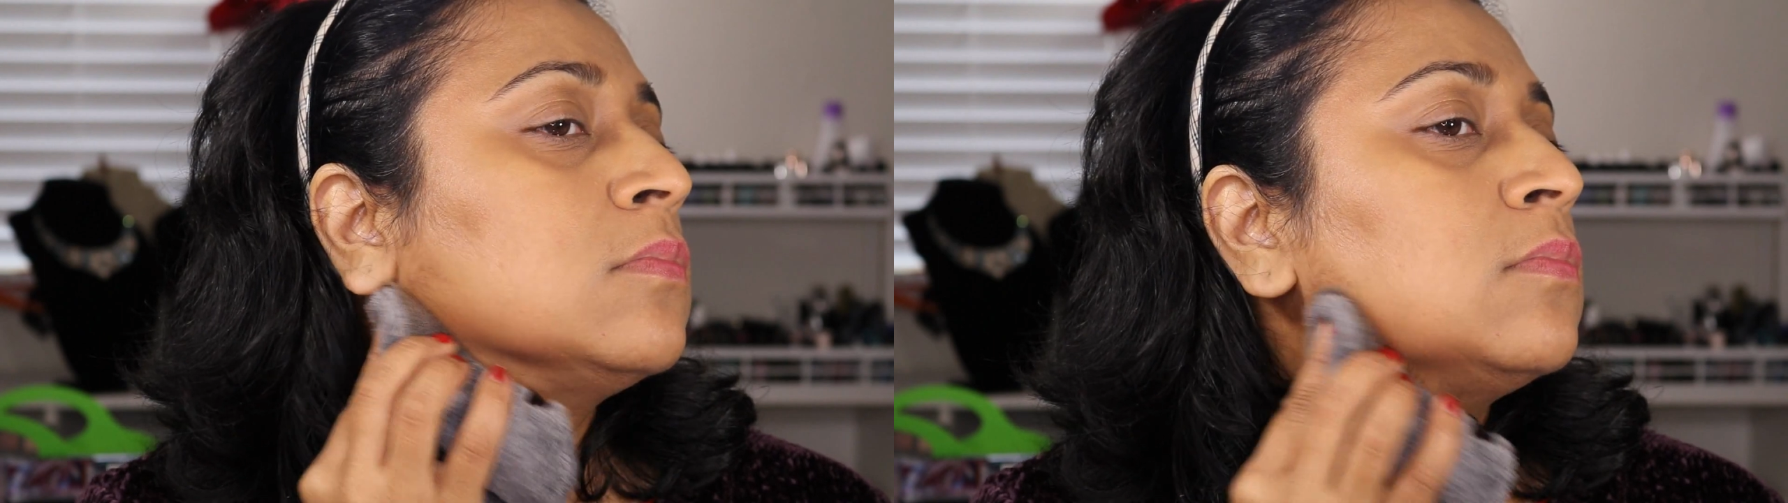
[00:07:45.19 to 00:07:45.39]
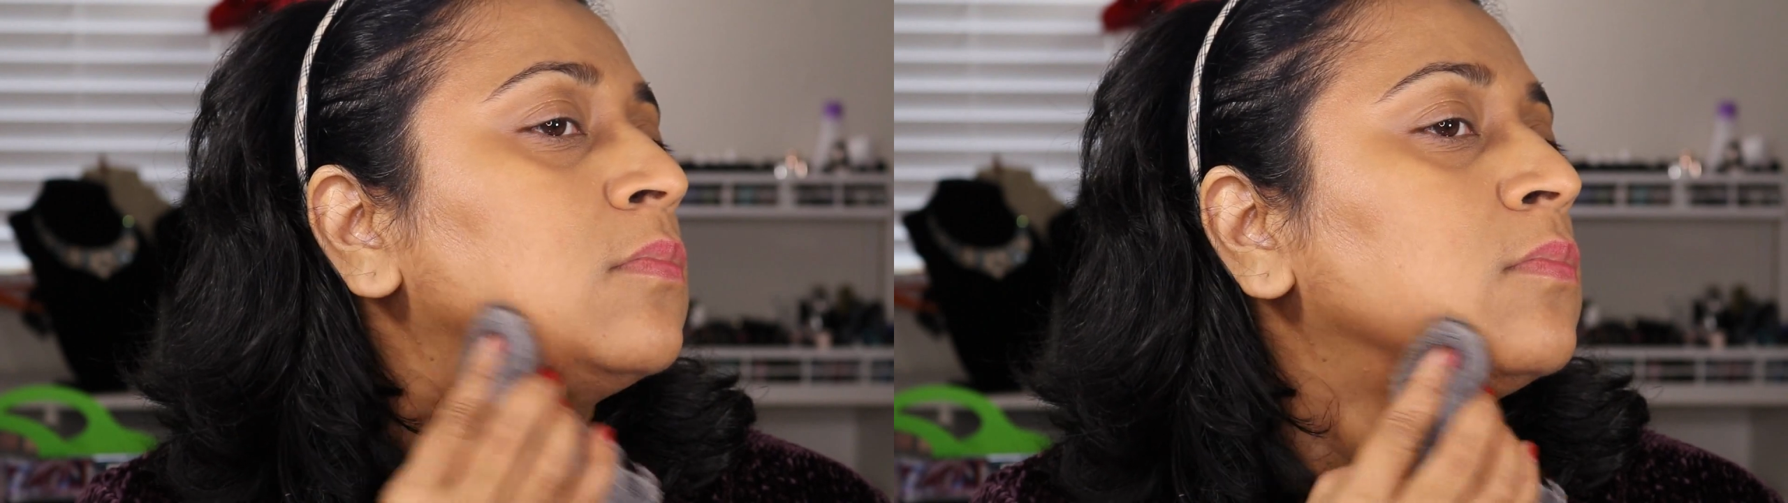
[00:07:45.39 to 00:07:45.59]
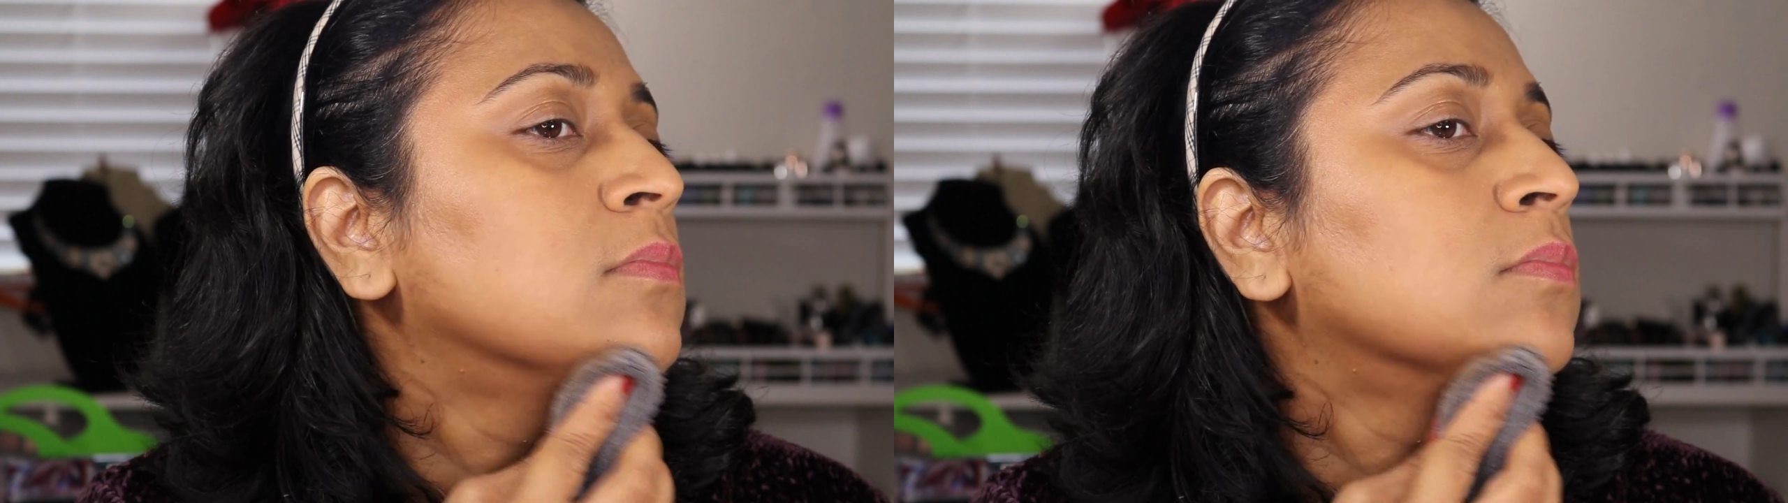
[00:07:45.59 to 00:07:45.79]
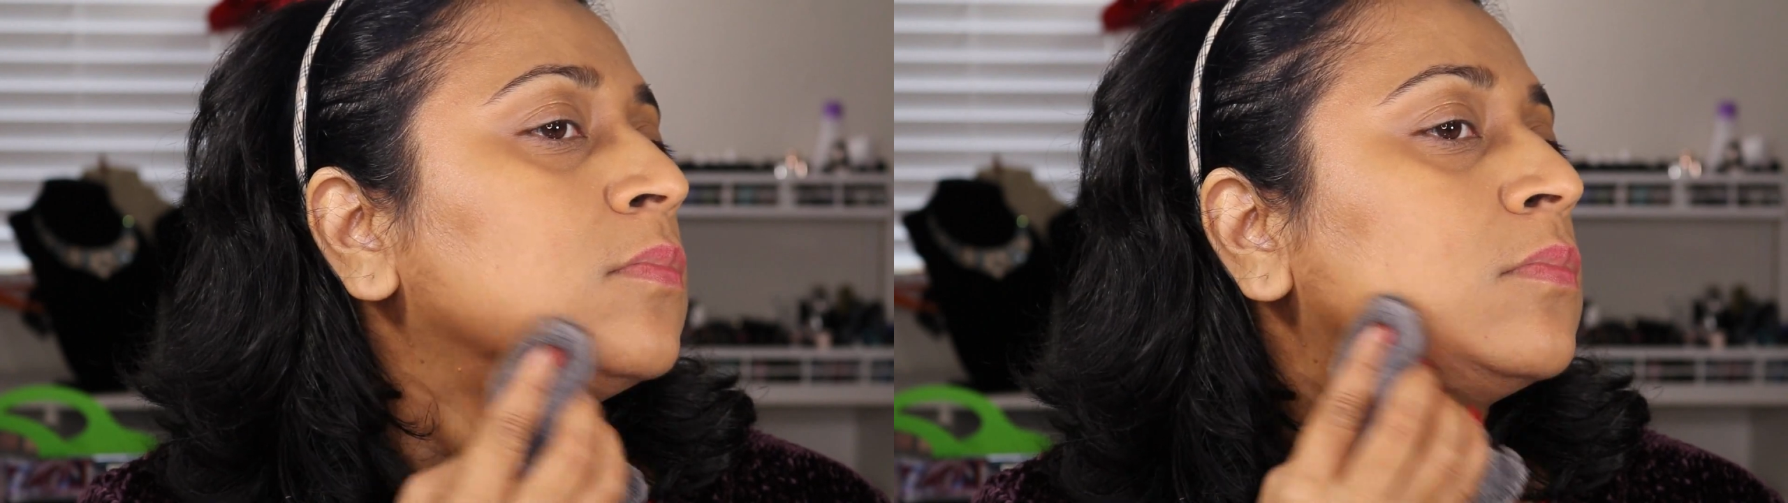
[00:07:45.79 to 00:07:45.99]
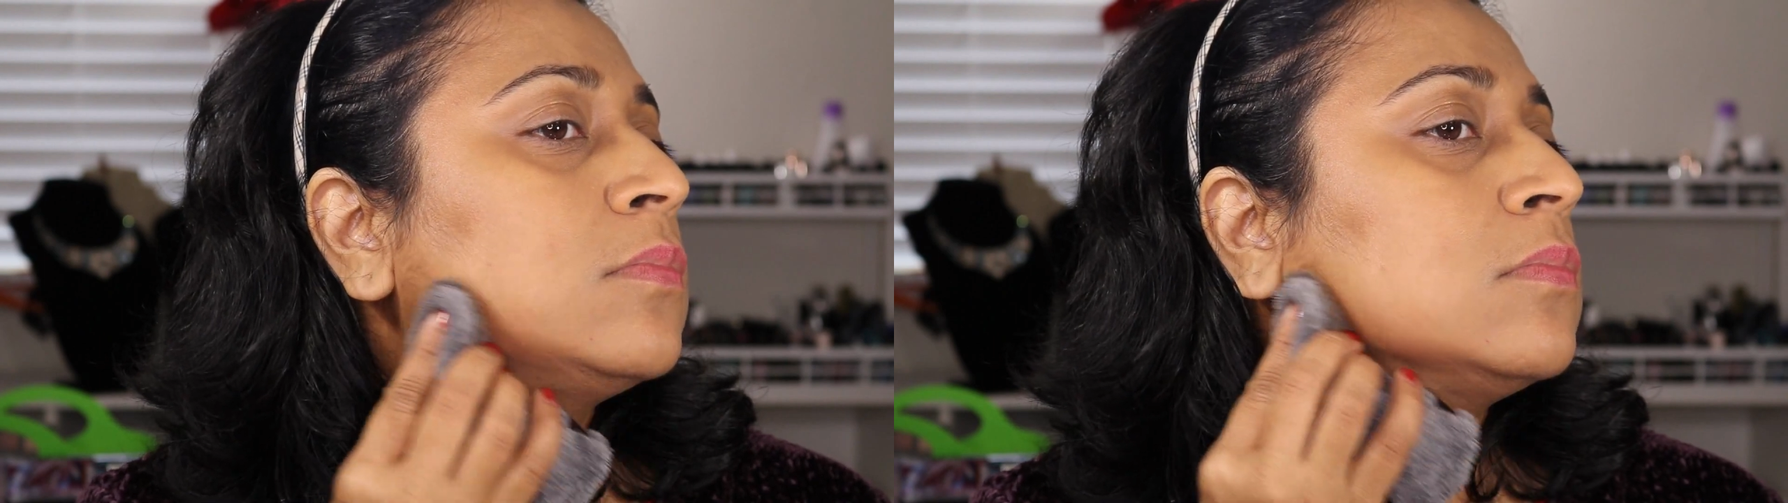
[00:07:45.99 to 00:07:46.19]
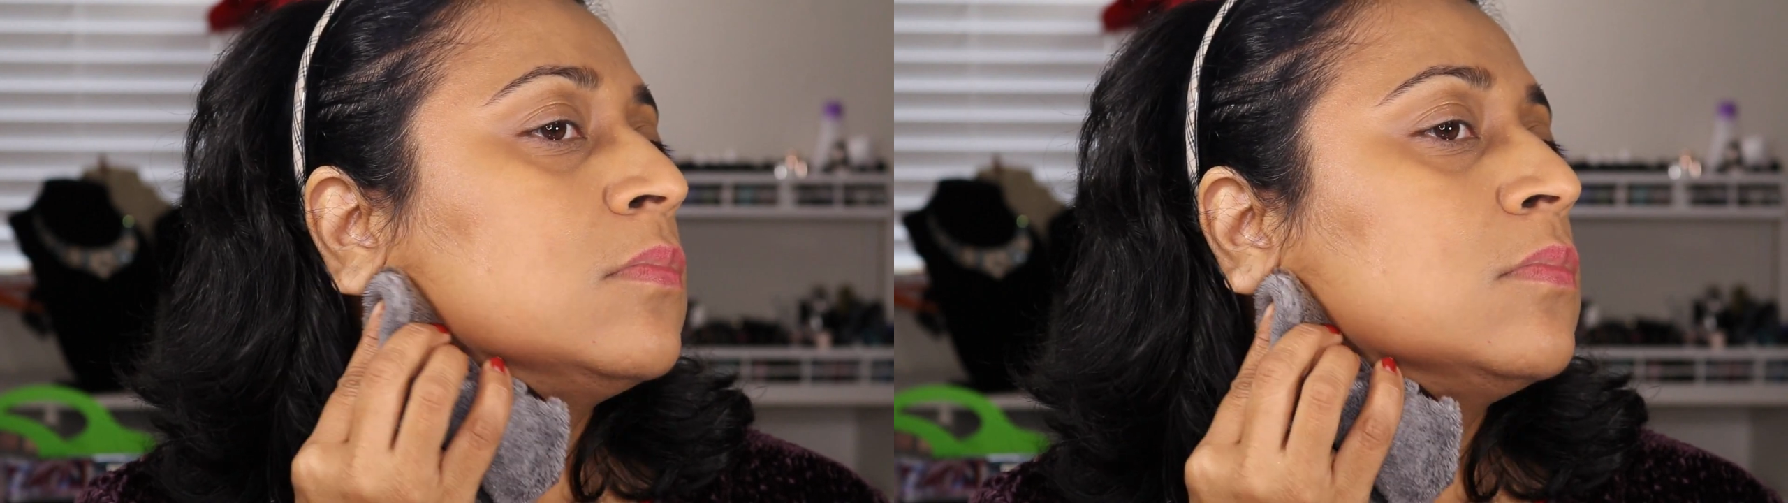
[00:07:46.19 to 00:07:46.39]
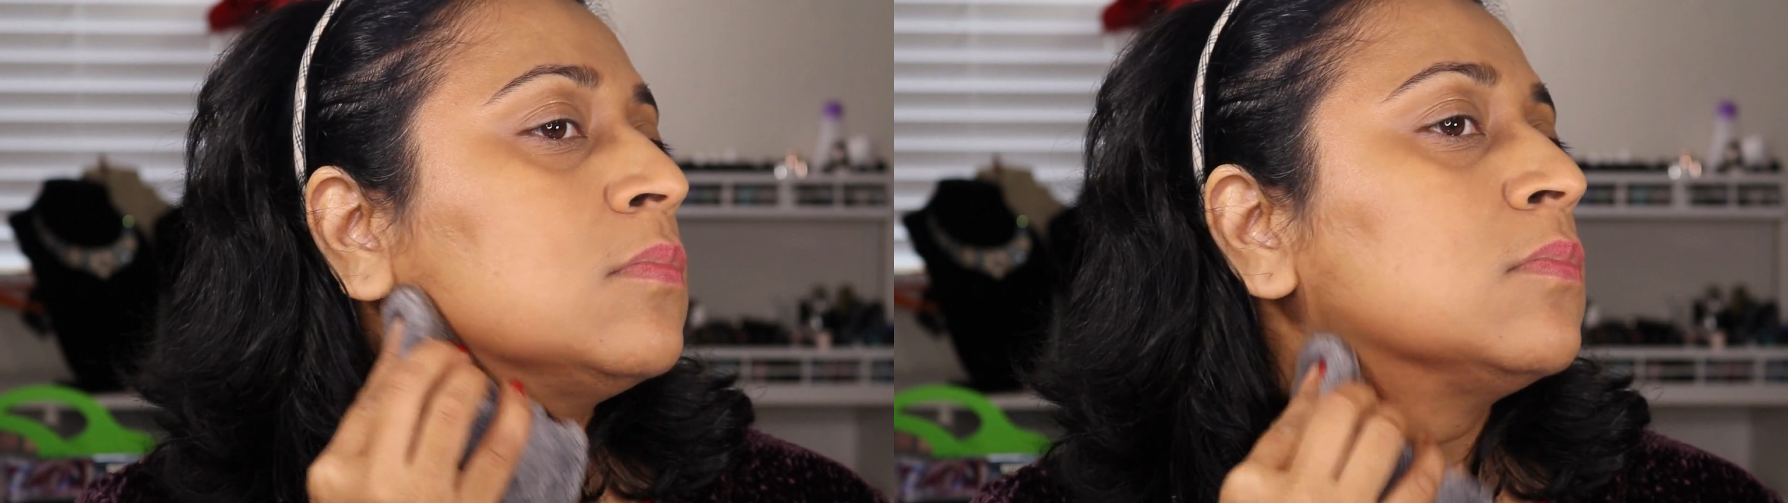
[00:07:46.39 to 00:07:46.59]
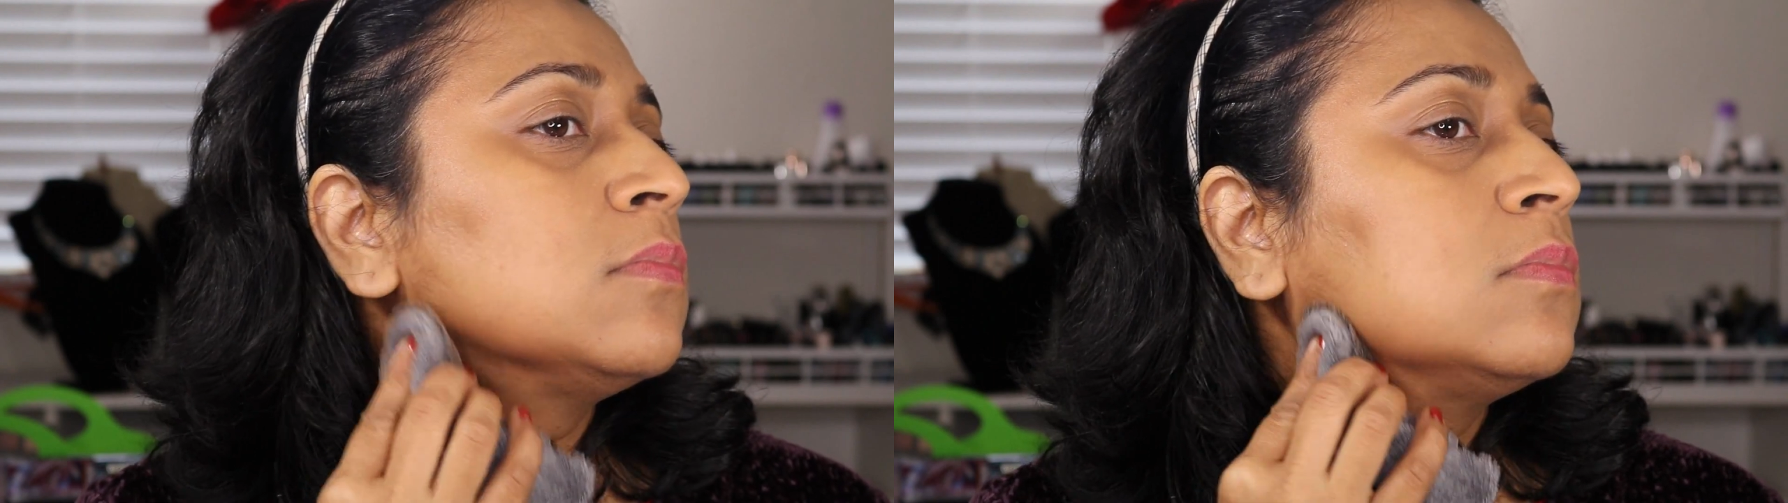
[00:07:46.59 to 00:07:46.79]
a microfiber
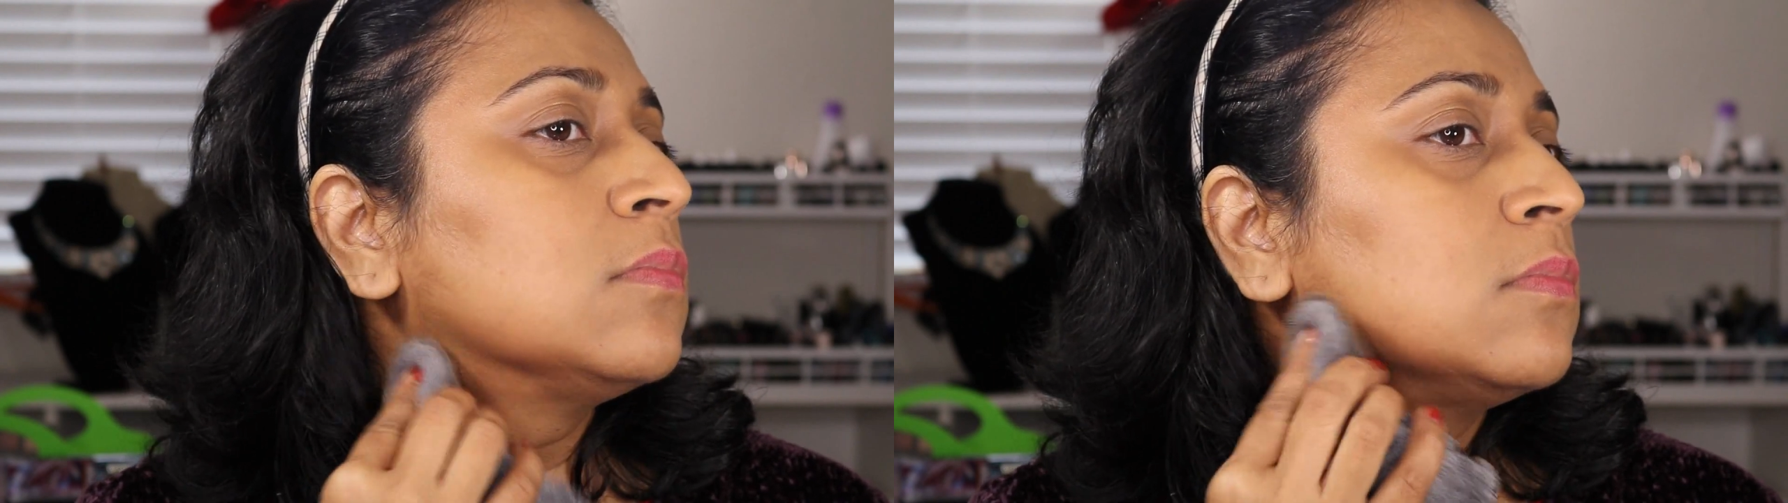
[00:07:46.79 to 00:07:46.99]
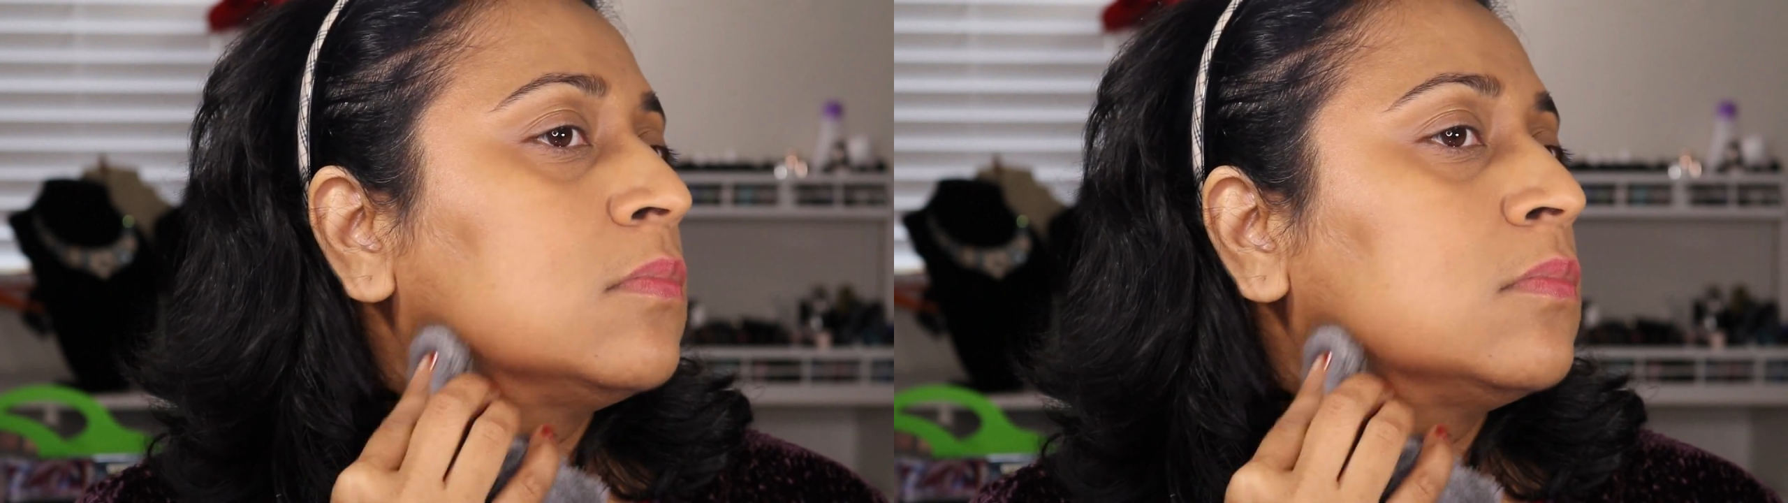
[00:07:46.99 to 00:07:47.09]
cloth